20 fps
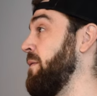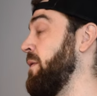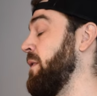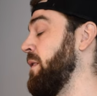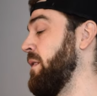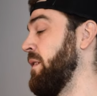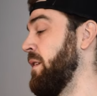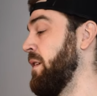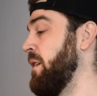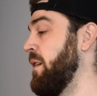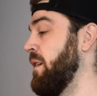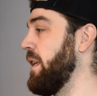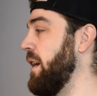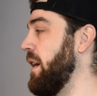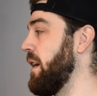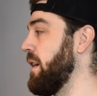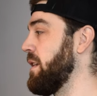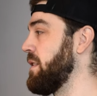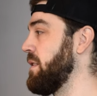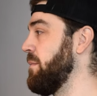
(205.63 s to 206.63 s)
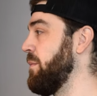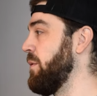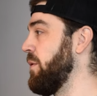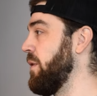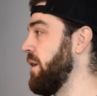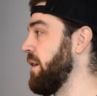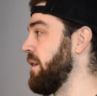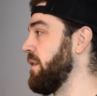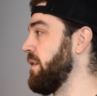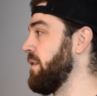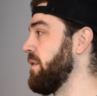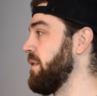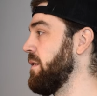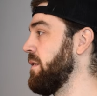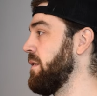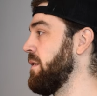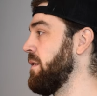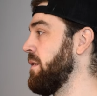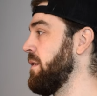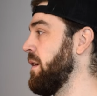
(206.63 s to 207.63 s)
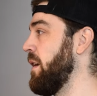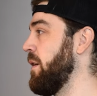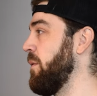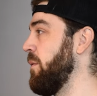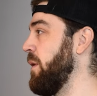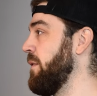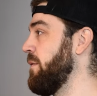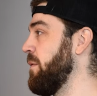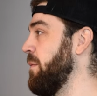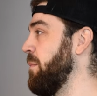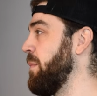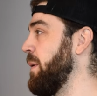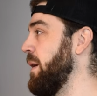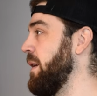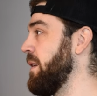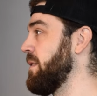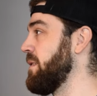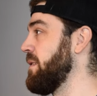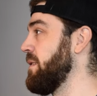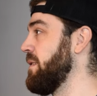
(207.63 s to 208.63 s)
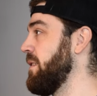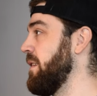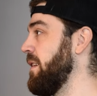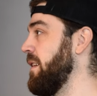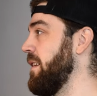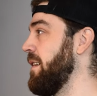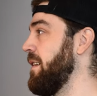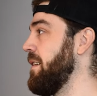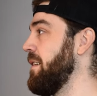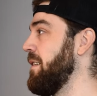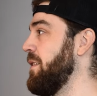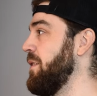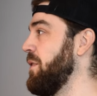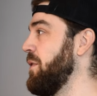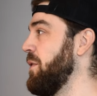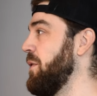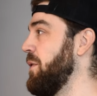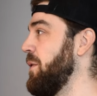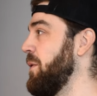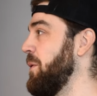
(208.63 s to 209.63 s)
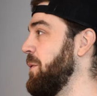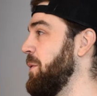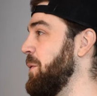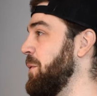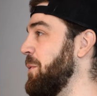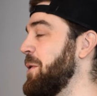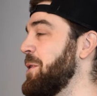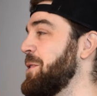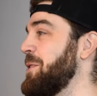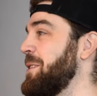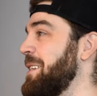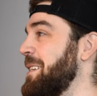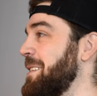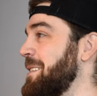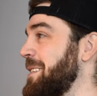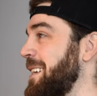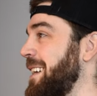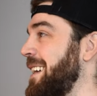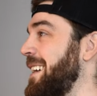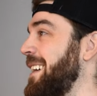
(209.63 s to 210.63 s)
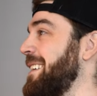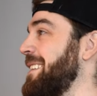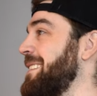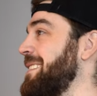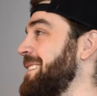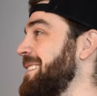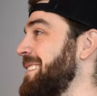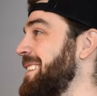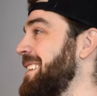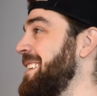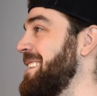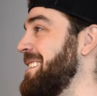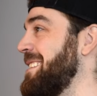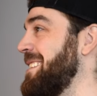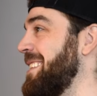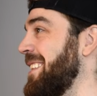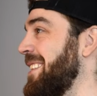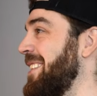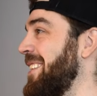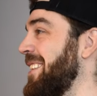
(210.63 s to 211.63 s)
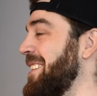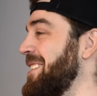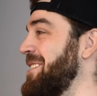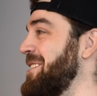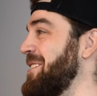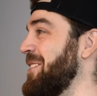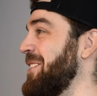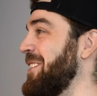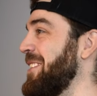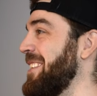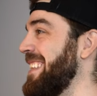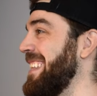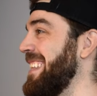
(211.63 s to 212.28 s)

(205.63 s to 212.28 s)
And I guess the more I got away from bikes, the worse things got, is the long and short of